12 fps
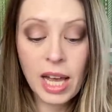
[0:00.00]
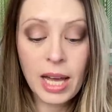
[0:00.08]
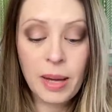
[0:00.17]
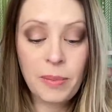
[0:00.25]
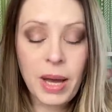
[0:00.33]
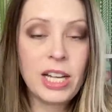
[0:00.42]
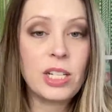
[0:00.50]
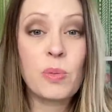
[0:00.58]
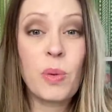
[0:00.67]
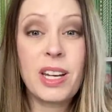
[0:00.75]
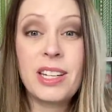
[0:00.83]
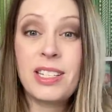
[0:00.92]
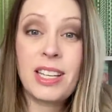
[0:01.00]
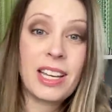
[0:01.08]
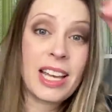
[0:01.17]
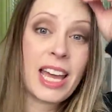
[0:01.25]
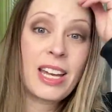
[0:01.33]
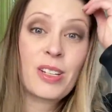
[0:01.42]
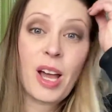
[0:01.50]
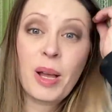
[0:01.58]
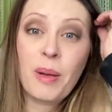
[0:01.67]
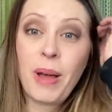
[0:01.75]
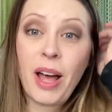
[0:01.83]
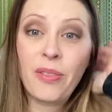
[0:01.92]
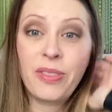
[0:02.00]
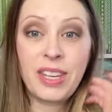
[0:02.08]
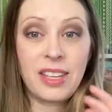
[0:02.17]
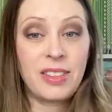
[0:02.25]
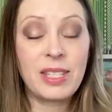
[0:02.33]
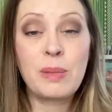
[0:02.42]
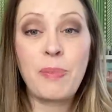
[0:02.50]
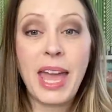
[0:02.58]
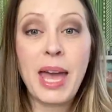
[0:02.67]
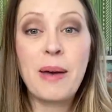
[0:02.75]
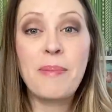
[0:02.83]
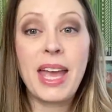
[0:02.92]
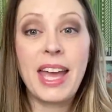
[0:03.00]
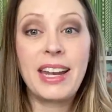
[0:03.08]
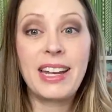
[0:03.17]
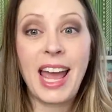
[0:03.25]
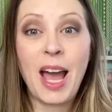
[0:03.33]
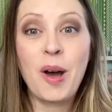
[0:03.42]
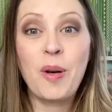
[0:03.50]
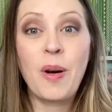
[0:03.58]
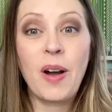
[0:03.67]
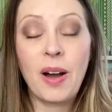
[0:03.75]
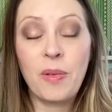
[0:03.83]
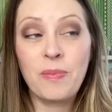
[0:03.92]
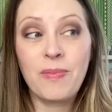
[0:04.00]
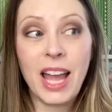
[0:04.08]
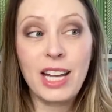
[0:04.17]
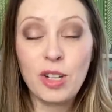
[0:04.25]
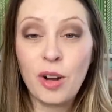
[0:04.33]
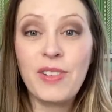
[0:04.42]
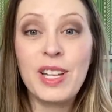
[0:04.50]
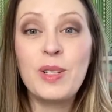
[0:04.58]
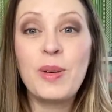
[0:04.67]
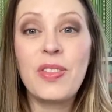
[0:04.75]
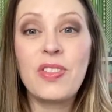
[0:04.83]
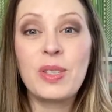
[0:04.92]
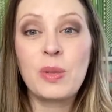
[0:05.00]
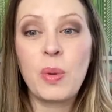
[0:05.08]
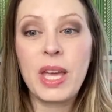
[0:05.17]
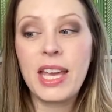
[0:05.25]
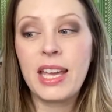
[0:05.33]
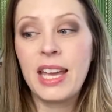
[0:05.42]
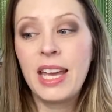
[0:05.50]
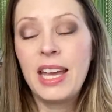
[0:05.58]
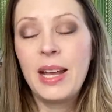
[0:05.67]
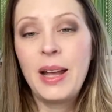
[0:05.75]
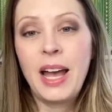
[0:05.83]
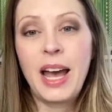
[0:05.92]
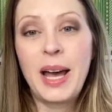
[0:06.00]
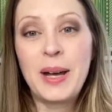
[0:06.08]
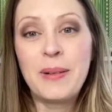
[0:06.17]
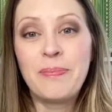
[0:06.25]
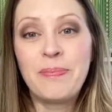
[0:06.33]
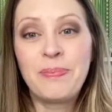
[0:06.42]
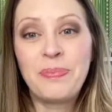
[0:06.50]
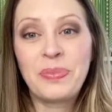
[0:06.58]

Um, I just wanted to kind of talk about the, the spam and how I dove into it this week um,